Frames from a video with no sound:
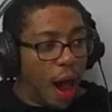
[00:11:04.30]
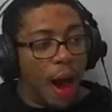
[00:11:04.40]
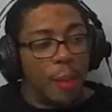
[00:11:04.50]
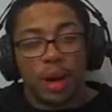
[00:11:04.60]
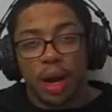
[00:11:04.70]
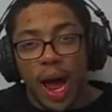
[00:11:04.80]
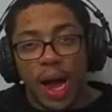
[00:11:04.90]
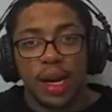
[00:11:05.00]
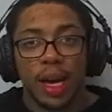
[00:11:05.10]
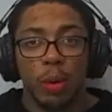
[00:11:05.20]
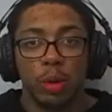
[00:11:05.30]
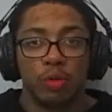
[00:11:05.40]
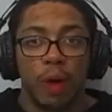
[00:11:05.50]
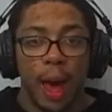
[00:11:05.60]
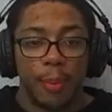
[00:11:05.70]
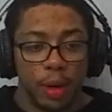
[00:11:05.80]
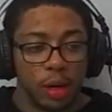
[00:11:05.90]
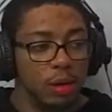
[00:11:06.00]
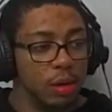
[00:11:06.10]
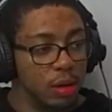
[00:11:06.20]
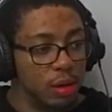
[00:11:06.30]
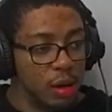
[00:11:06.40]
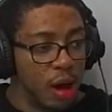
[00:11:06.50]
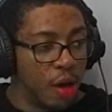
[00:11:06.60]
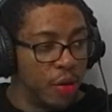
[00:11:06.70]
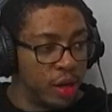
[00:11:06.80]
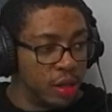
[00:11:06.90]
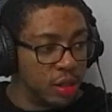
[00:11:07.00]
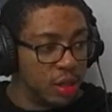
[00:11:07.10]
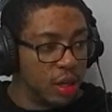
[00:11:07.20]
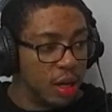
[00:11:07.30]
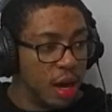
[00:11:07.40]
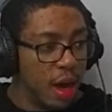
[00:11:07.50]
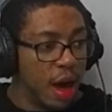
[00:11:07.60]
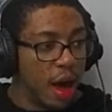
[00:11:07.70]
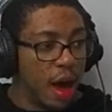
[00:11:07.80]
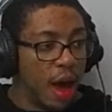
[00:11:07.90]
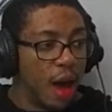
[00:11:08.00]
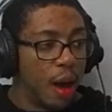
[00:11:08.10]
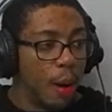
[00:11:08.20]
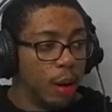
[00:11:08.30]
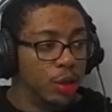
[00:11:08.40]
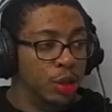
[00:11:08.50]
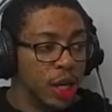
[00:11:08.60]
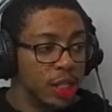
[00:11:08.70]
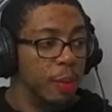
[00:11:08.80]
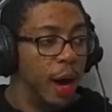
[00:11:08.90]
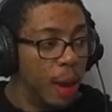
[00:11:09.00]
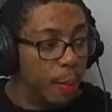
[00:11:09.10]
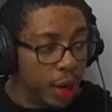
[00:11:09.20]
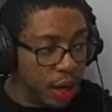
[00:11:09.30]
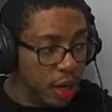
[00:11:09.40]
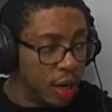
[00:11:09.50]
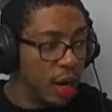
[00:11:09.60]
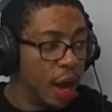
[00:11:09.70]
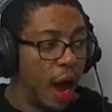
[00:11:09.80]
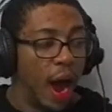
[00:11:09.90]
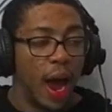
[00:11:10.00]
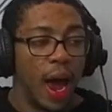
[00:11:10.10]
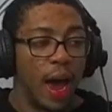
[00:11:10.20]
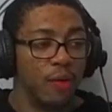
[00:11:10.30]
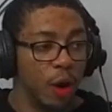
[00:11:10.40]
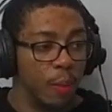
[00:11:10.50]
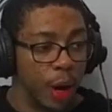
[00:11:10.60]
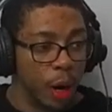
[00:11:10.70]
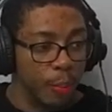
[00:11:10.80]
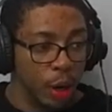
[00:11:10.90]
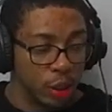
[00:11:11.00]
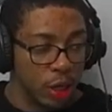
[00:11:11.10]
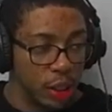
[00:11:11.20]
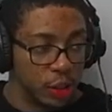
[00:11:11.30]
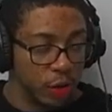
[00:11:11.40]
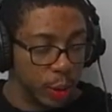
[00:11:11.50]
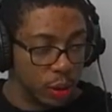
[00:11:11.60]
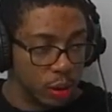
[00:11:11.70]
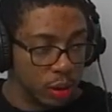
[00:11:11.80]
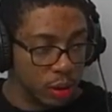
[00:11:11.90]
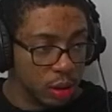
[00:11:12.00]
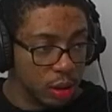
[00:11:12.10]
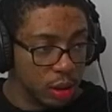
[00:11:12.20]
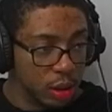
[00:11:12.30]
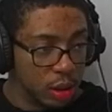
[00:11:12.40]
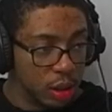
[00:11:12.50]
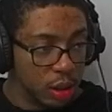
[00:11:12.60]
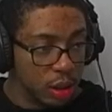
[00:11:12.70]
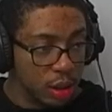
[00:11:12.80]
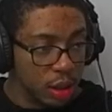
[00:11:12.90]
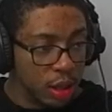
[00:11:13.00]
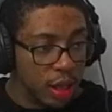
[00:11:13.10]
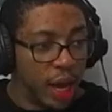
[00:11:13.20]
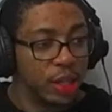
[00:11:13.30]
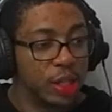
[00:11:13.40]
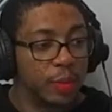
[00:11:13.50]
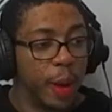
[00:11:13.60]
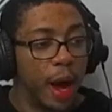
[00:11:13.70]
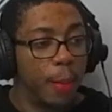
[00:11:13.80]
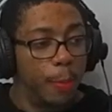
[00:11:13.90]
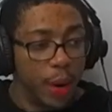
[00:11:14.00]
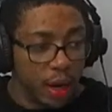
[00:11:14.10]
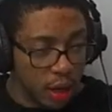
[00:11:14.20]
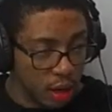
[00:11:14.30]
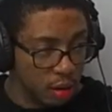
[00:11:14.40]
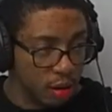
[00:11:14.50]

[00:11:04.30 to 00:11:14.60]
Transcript: I'm glad Nicki was rapping on this. Just my opinion. I have heard better punchlines from her. That's just my opinion.